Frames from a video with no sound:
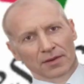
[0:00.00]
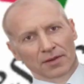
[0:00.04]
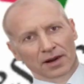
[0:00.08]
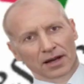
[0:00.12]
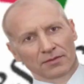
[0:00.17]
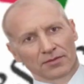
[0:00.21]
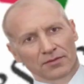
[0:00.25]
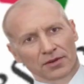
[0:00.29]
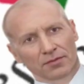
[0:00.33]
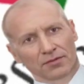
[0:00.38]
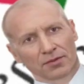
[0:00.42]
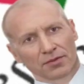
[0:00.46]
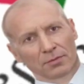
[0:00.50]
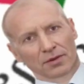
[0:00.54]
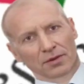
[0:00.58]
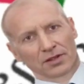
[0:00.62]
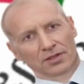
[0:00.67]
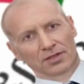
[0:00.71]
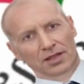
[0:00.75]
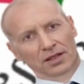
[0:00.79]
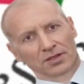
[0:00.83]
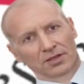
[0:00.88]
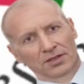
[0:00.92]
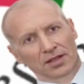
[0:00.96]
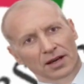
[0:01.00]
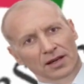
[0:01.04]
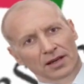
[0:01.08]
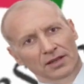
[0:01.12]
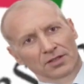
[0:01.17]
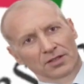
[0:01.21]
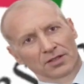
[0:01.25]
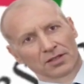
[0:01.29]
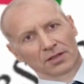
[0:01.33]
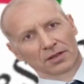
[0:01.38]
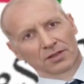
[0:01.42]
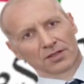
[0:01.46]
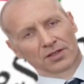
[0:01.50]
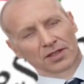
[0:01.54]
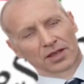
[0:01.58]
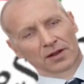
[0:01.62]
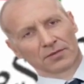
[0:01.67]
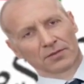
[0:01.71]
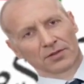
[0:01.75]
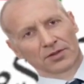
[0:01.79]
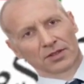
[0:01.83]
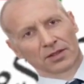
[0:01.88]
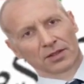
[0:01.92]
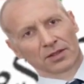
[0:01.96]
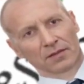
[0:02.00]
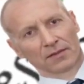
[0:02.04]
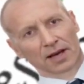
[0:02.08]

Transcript: Benefit from his insights, tips,